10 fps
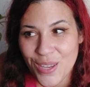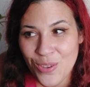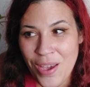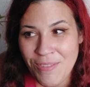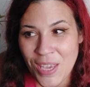
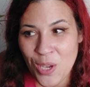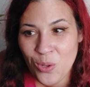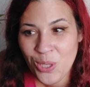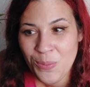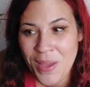you have
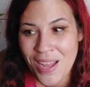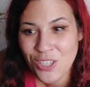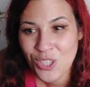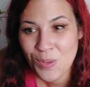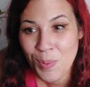equally
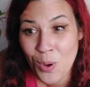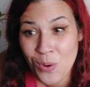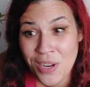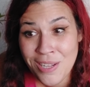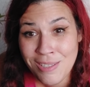matched
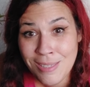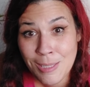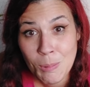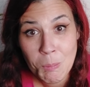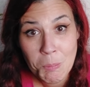opponents